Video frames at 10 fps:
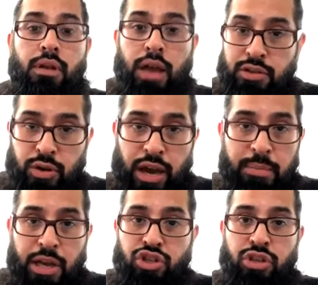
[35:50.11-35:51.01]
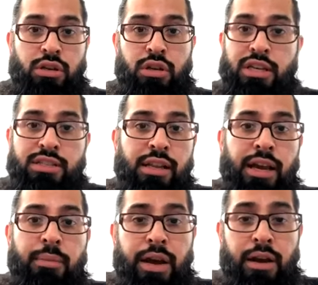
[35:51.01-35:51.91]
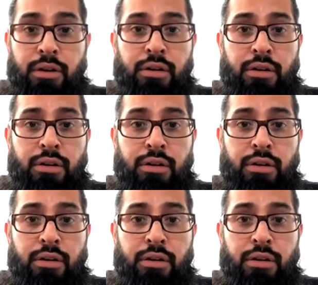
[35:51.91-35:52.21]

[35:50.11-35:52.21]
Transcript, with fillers: As you had mentioned, he's a light bearer,